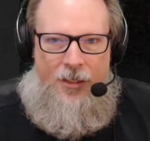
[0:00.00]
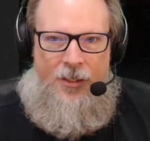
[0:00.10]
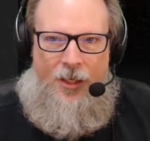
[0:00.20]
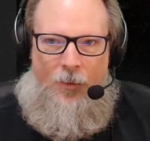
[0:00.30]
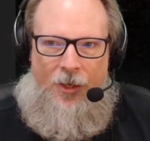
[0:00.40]

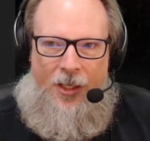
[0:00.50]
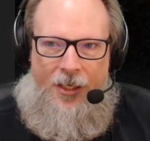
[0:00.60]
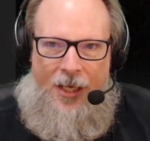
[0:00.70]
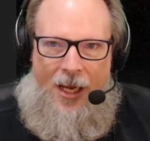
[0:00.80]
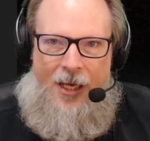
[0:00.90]
This is like one of the
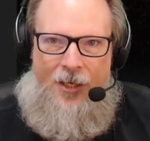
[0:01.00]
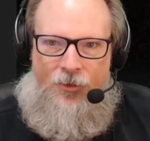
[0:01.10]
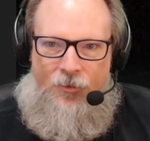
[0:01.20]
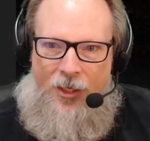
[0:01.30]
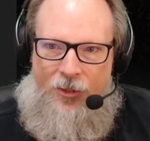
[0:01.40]
gang
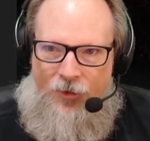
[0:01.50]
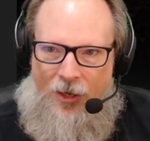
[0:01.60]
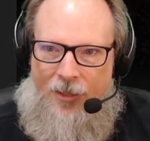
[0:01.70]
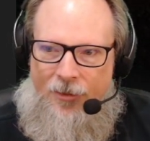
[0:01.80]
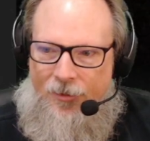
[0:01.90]

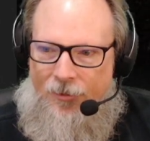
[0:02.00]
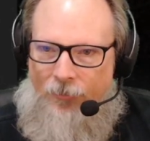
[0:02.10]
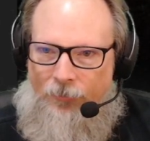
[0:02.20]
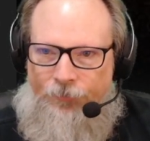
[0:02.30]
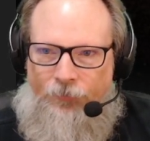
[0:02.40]
screenshots.
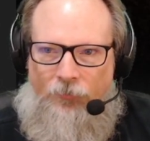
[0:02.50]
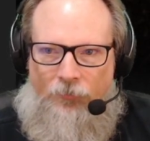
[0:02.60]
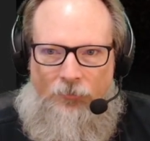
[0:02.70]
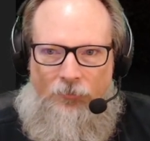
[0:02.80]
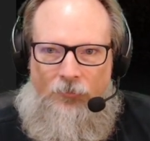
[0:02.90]

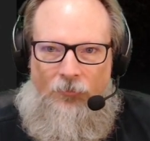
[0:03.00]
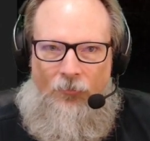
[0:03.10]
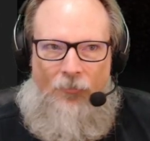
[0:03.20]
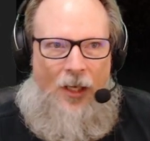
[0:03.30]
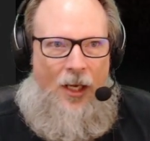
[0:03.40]

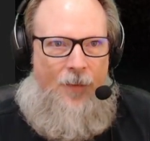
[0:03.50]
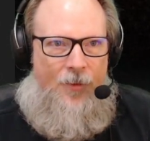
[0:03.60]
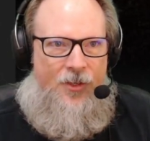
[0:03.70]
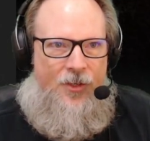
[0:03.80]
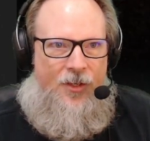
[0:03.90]

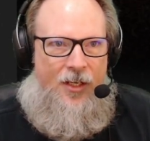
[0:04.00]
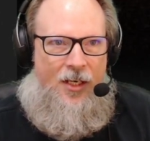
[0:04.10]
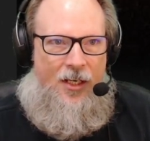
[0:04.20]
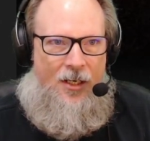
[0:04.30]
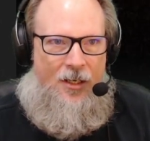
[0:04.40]
This is
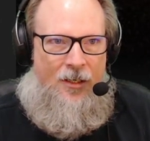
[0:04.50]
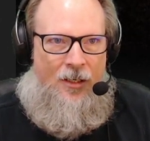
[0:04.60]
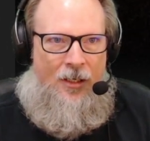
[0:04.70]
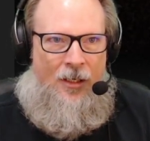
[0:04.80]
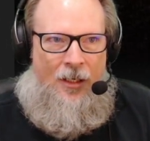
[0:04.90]
the
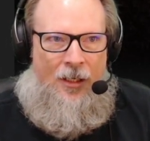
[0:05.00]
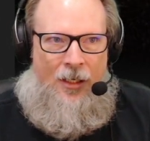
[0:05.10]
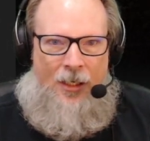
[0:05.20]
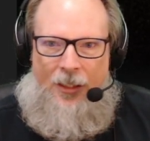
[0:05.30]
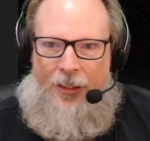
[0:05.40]

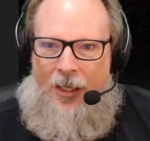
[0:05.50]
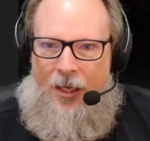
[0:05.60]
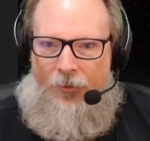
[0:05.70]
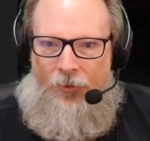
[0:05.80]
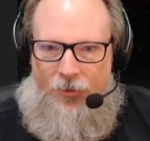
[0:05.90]

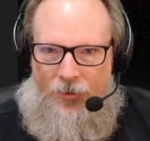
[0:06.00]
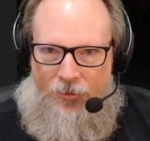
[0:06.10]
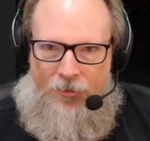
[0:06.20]
Alicados.